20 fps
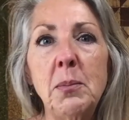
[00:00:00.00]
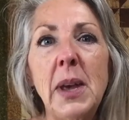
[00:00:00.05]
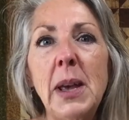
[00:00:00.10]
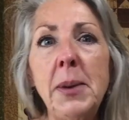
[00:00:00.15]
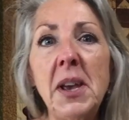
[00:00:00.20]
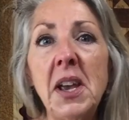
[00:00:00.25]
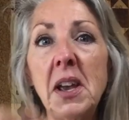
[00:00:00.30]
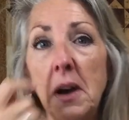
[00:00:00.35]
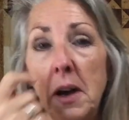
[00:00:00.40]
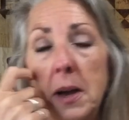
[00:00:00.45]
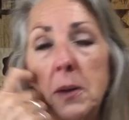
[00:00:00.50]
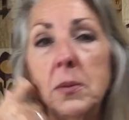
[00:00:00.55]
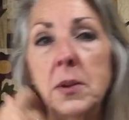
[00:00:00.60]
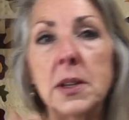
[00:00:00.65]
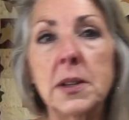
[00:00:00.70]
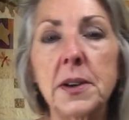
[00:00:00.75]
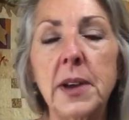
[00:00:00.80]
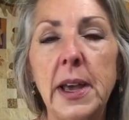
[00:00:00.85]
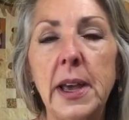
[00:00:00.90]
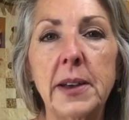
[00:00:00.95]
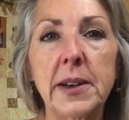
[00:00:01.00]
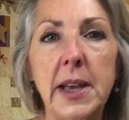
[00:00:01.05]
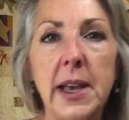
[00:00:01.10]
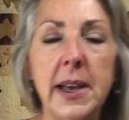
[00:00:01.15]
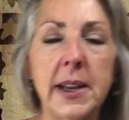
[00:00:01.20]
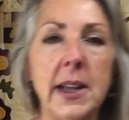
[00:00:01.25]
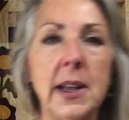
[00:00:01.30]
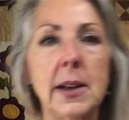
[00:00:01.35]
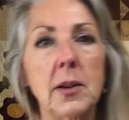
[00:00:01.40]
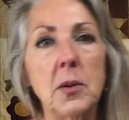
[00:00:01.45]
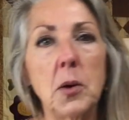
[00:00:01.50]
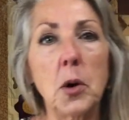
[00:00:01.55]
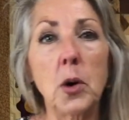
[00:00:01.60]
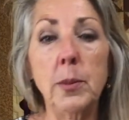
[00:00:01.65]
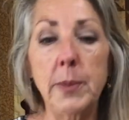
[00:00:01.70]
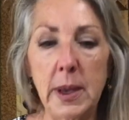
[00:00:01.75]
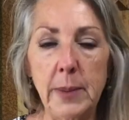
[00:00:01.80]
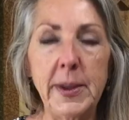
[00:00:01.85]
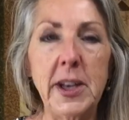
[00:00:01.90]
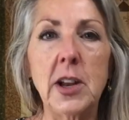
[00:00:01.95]
maybe I will learn how to edit, or
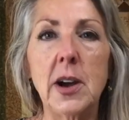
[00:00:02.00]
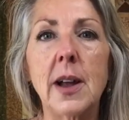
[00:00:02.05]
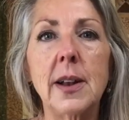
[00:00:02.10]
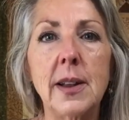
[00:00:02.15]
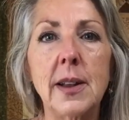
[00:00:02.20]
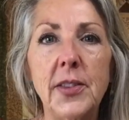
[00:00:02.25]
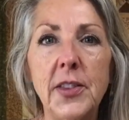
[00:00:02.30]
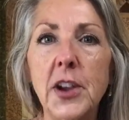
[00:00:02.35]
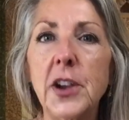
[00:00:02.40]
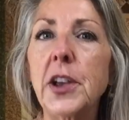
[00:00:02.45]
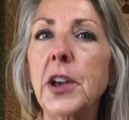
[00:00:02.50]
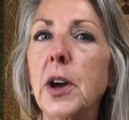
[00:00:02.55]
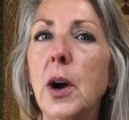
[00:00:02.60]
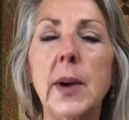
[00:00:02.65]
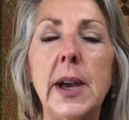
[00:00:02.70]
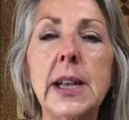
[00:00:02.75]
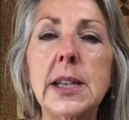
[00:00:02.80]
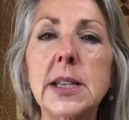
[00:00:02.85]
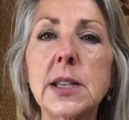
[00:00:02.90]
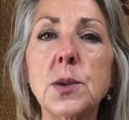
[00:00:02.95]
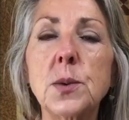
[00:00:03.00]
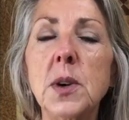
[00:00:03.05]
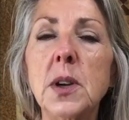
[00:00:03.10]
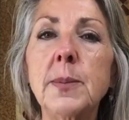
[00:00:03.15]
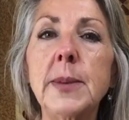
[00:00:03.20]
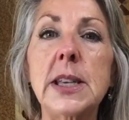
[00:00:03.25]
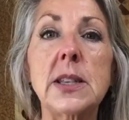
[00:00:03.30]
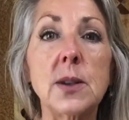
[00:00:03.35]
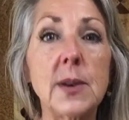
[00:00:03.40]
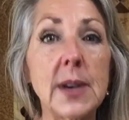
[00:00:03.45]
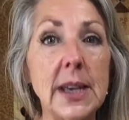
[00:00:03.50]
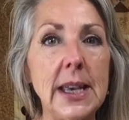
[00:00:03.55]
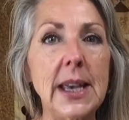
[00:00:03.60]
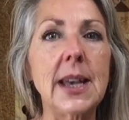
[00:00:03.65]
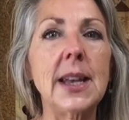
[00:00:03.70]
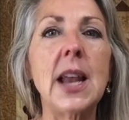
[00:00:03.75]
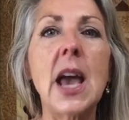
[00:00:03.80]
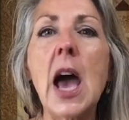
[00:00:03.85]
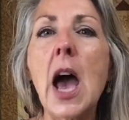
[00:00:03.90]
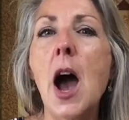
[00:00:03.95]
maybe not. There you go. It's the real me. So
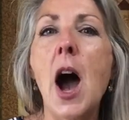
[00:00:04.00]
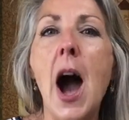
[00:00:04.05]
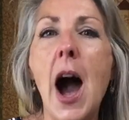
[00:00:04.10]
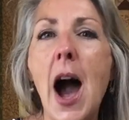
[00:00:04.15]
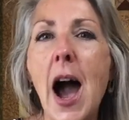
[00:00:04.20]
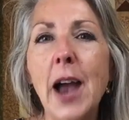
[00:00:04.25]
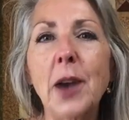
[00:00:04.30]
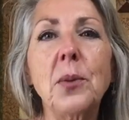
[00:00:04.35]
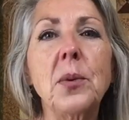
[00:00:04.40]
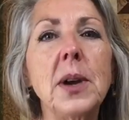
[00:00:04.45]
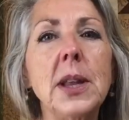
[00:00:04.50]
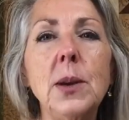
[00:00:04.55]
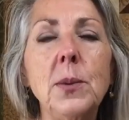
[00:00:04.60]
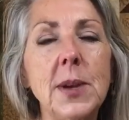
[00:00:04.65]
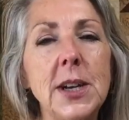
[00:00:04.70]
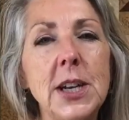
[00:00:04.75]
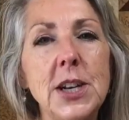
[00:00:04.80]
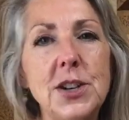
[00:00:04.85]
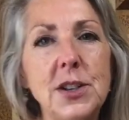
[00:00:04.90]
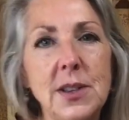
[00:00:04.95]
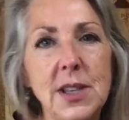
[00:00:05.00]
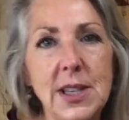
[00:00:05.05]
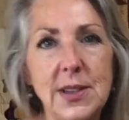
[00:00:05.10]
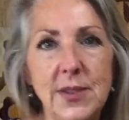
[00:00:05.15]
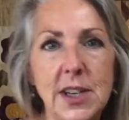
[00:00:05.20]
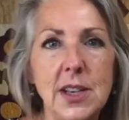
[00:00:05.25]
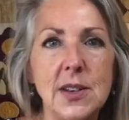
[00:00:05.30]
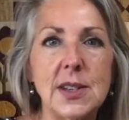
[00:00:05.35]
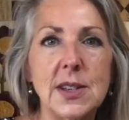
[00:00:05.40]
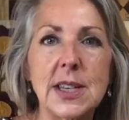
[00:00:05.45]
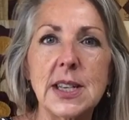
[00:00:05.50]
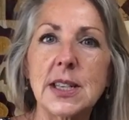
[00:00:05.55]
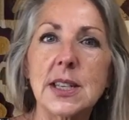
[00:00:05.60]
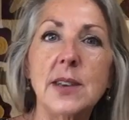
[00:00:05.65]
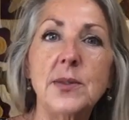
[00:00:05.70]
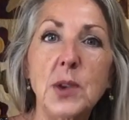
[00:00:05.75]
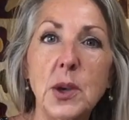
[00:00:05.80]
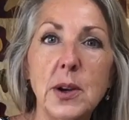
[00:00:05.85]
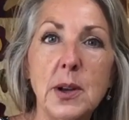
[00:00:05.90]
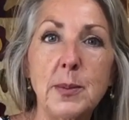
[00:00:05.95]
again, I really want to do these videos as
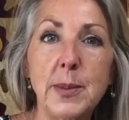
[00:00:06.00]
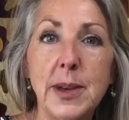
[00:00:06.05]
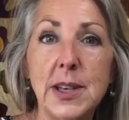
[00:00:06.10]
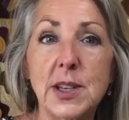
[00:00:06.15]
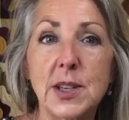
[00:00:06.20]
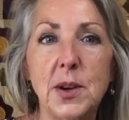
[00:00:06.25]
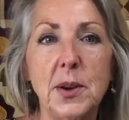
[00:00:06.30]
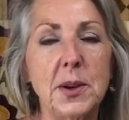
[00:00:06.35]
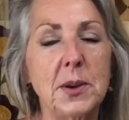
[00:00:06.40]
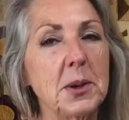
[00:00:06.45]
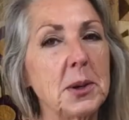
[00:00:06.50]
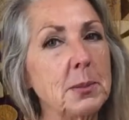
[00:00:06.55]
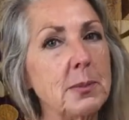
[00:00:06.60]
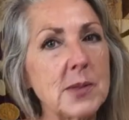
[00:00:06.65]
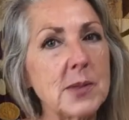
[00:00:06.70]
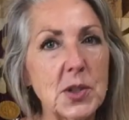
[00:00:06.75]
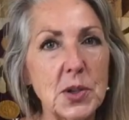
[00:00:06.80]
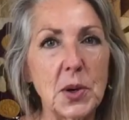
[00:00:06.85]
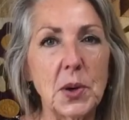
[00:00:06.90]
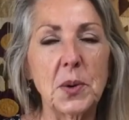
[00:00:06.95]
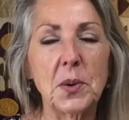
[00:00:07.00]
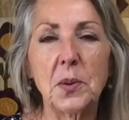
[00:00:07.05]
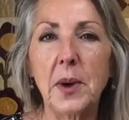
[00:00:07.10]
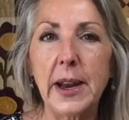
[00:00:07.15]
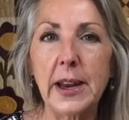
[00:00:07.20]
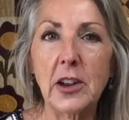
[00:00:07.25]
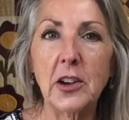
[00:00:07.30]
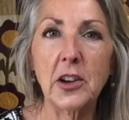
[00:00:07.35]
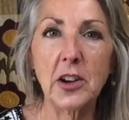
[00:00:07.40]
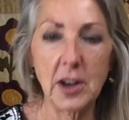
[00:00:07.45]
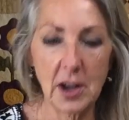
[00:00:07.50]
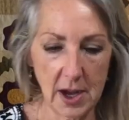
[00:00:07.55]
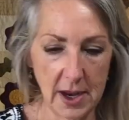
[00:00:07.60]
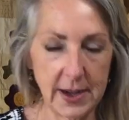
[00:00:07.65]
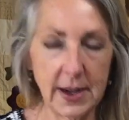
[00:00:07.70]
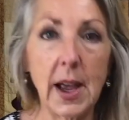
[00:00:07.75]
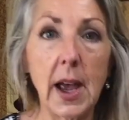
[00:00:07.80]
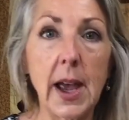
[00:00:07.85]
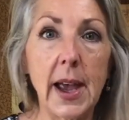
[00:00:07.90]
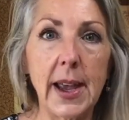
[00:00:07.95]
if you're in my sewing room. So ready or not,
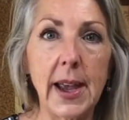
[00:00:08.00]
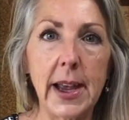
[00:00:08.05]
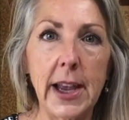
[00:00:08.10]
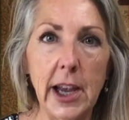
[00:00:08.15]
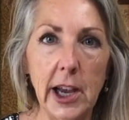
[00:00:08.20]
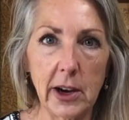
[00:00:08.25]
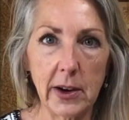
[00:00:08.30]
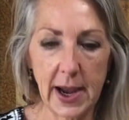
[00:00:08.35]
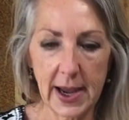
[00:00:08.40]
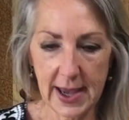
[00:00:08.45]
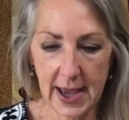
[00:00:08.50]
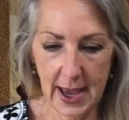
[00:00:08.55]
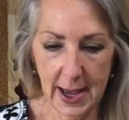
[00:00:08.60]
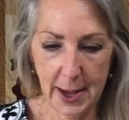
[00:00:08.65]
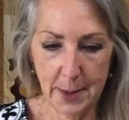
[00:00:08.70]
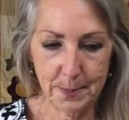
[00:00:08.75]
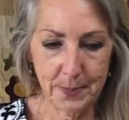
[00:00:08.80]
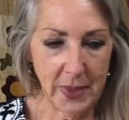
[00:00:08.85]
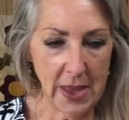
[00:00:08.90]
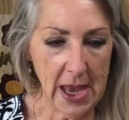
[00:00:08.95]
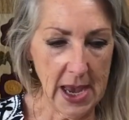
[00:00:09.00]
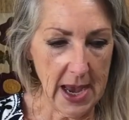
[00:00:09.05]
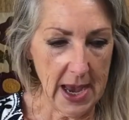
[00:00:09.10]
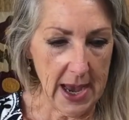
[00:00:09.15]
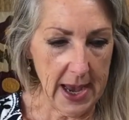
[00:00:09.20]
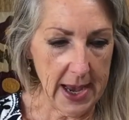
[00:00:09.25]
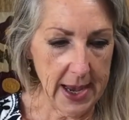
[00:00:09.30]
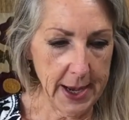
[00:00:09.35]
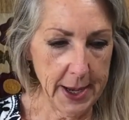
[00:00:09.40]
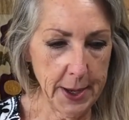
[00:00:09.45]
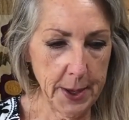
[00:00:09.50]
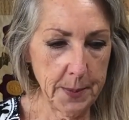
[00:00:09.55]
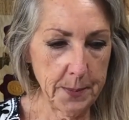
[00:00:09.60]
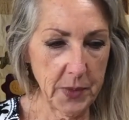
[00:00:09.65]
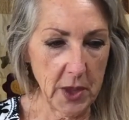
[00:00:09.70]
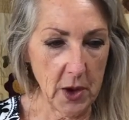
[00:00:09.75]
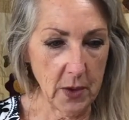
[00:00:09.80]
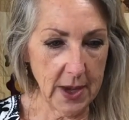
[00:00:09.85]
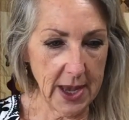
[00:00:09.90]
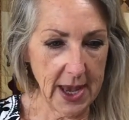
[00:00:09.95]
here I came.
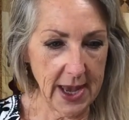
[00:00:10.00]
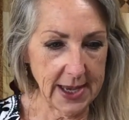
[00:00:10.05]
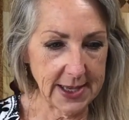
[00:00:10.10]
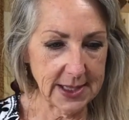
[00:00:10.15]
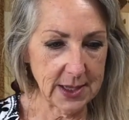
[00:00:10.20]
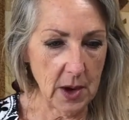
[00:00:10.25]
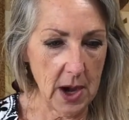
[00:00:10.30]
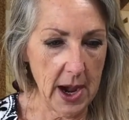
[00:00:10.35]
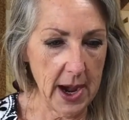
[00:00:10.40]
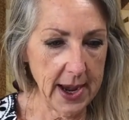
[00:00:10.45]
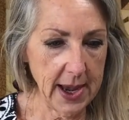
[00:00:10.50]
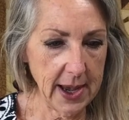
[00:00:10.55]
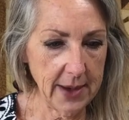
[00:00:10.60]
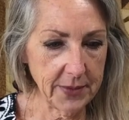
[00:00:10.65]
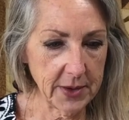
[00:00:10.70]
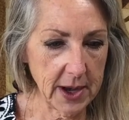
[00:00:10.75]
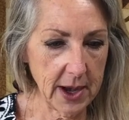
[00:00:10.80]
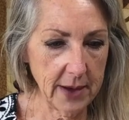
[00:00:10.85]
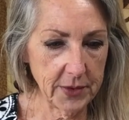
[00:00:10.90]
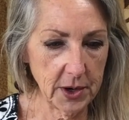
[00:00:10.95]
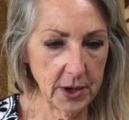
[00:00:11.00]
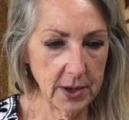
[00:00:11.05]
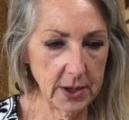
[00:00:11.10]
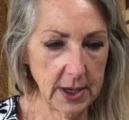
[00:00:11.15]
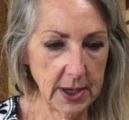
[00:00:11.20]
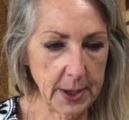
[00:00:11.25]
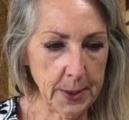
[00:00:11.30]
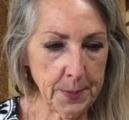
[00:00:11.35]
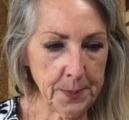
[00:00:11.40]
Okay, so I have covered